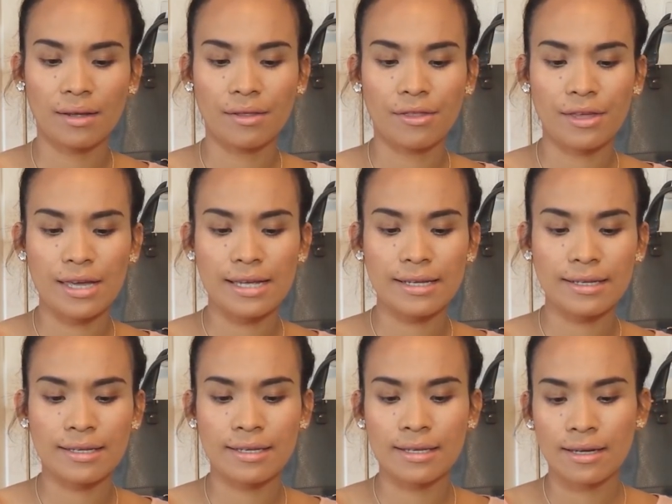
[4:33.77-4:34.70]

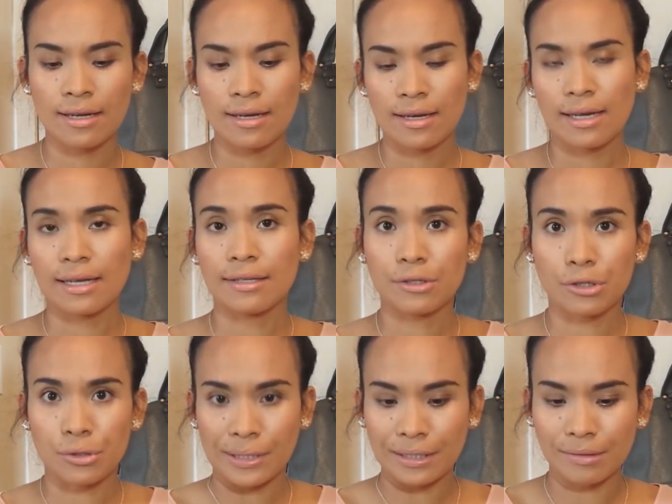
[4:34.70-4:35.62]
This
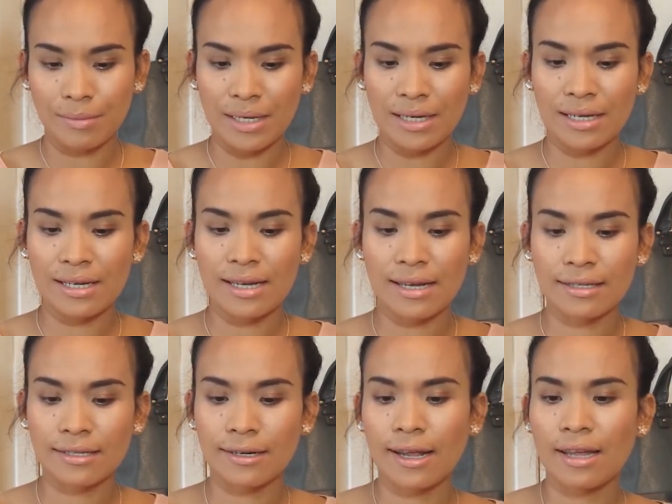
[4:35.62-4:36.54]
intrigued me
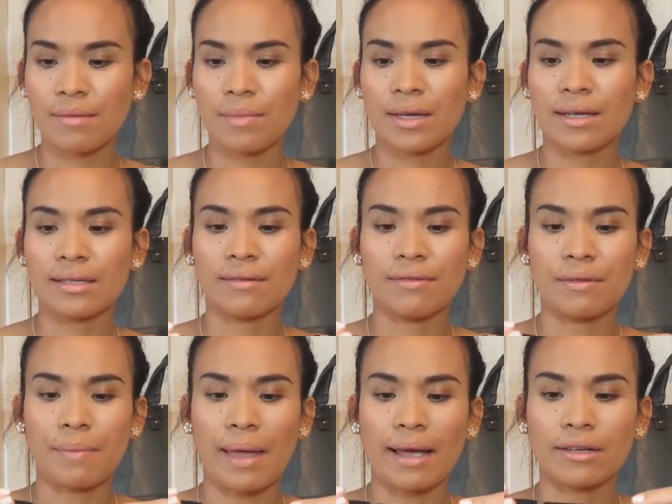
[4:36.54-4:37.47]
yesterday because of
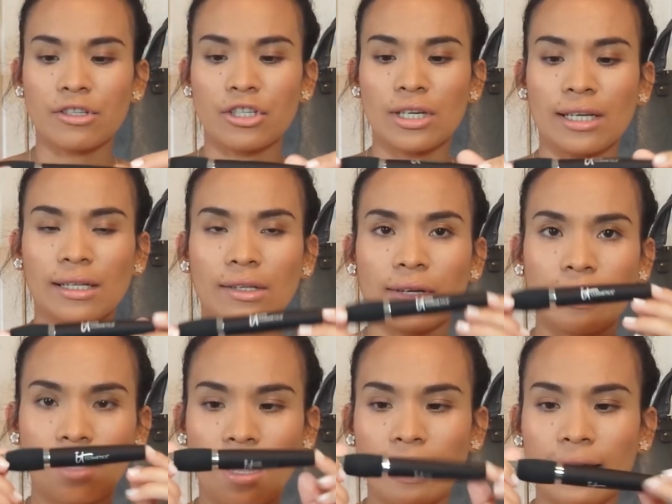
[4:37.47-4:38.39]
the packaging. Look
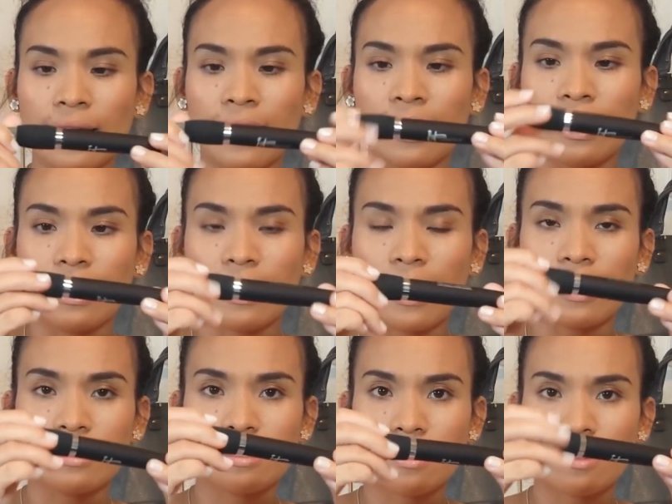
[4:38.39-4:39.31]
at that. It
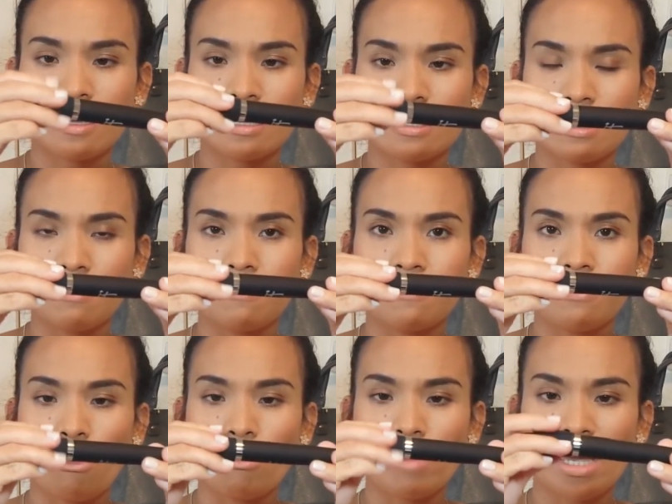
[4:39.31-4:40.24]
has this
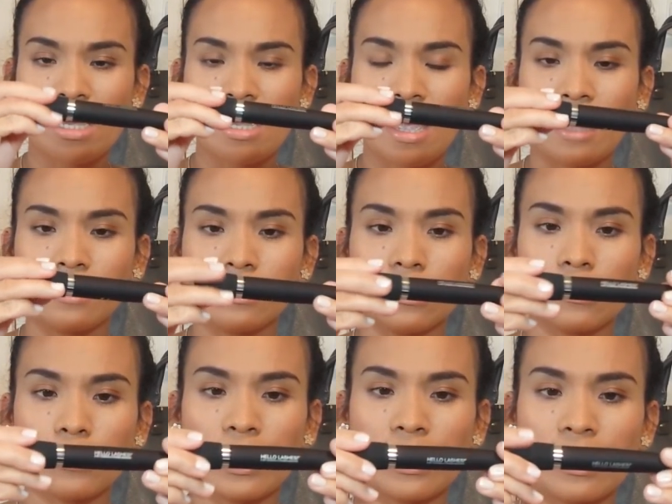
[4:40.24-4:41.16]
foamy
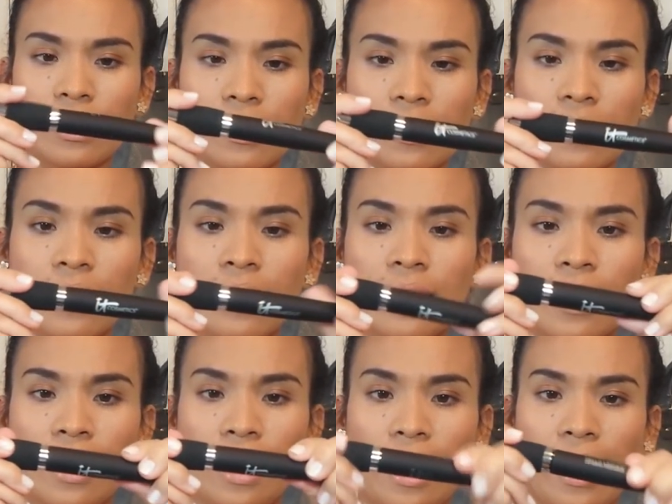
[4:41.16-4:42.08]
handle right here
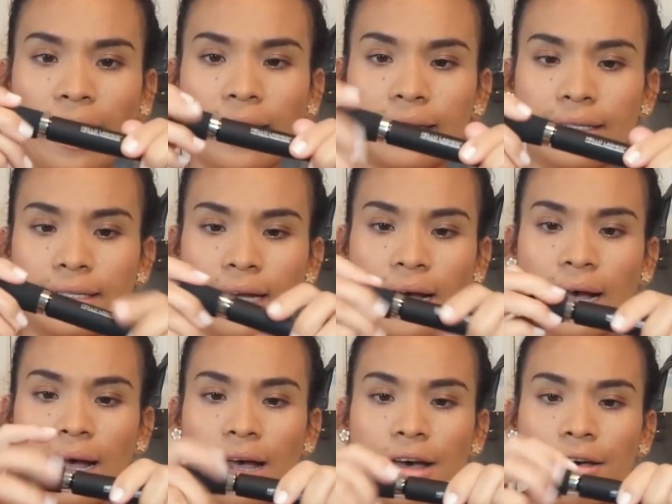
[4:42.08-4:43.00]
and
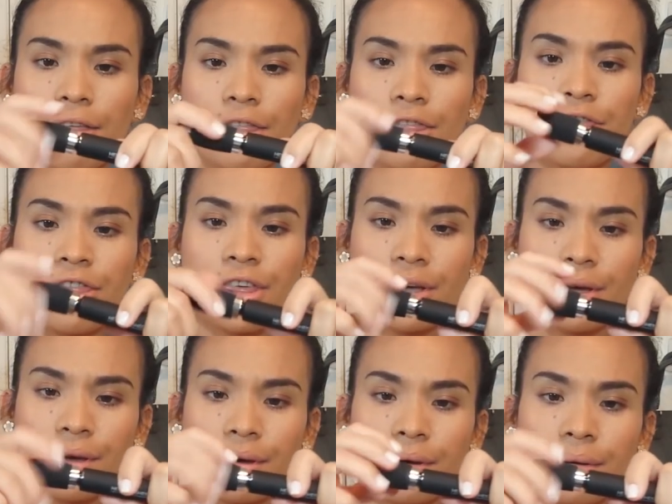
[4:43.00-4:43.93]
uh,
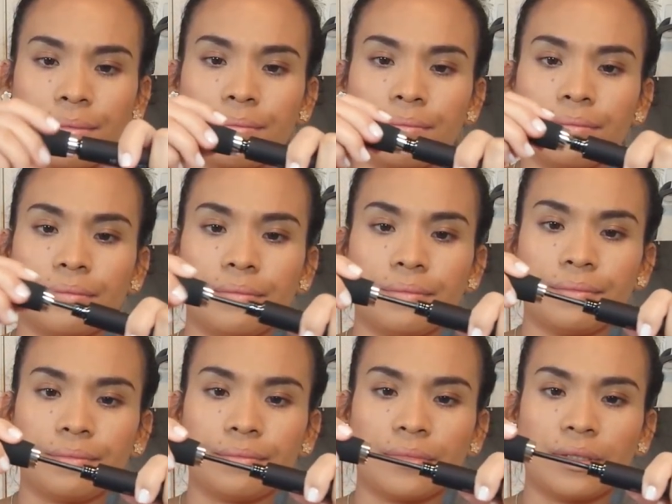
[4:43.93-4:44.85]
the
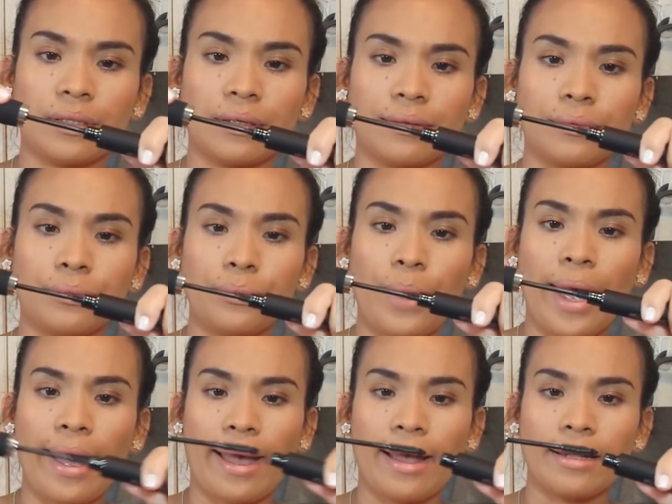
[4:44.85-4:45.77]

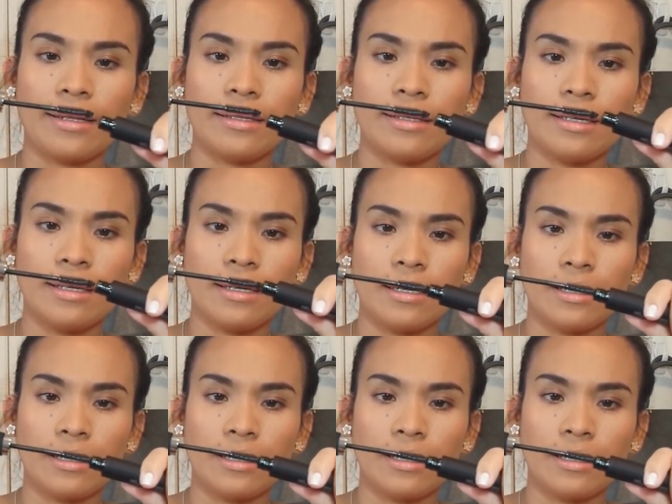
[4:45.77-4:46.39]
wand